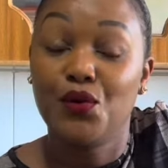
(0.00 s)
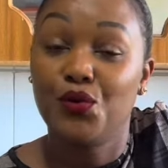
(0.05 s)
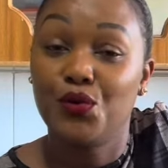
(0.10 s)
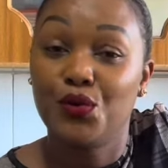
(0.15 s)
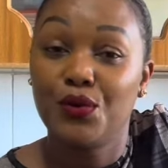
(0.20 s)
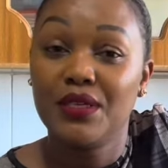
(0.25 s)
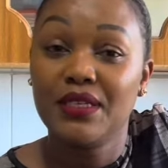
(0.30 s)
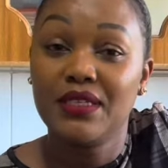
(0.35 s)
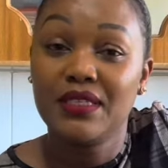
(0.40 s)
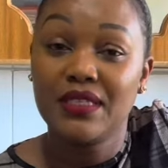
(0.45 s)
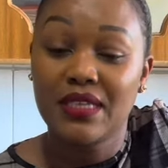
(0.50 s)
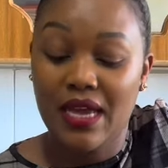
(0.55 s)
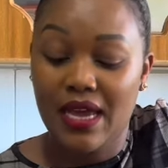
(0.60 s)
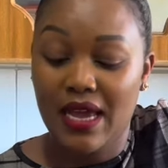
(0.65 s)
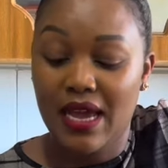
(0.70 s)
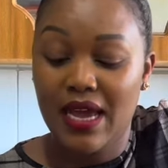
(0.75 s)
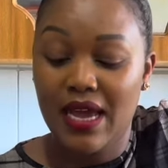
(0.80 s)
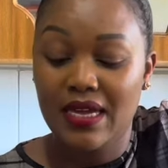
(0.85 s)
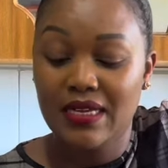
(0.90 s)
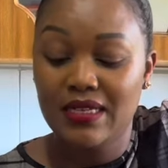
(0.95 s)
ruined i
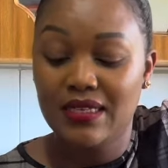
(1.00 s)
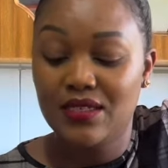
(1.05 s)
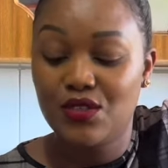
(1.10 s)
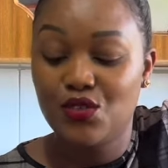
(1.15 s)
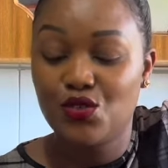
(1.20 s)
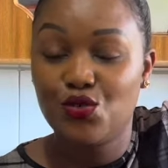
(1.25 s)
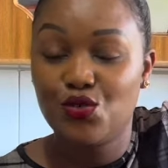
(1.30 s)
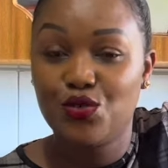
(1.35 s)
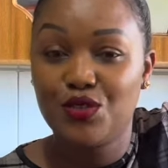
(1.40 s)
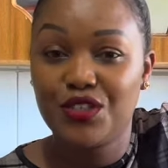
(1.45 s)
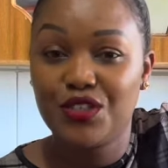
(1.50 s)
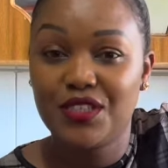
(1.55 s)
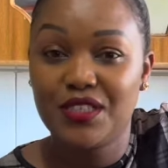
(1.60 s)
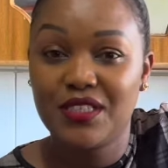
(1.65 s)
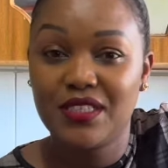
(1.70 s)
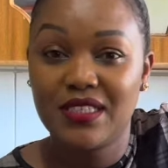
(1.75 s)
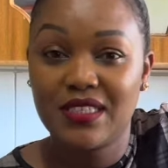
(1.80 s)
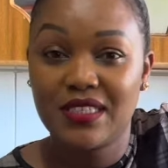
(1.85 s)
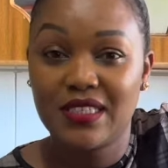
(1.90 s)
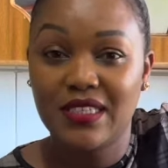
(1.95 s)
had two
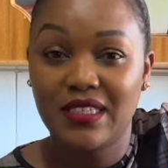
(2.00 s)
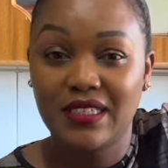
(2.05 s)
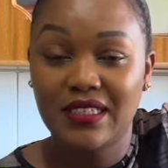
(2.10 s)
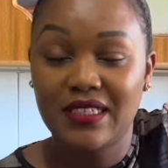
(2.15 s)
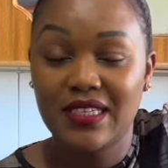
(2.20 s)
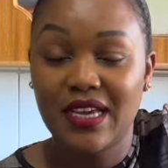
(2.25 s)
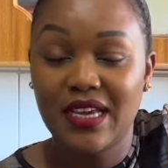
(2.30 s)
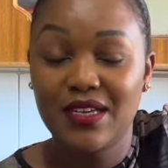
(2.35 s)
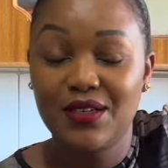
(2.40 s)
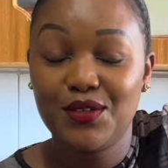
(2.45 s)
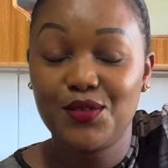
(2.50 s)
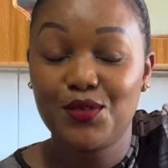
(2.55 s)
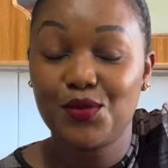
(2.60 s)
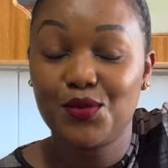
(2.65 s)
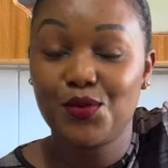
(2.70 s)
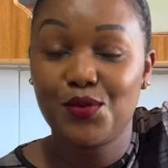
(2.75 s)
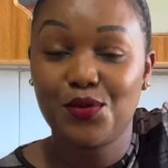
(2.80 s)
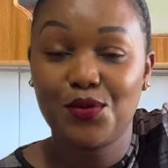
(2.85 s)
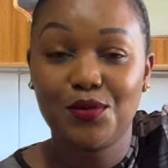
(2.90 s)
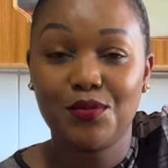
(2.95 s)
sheets inside so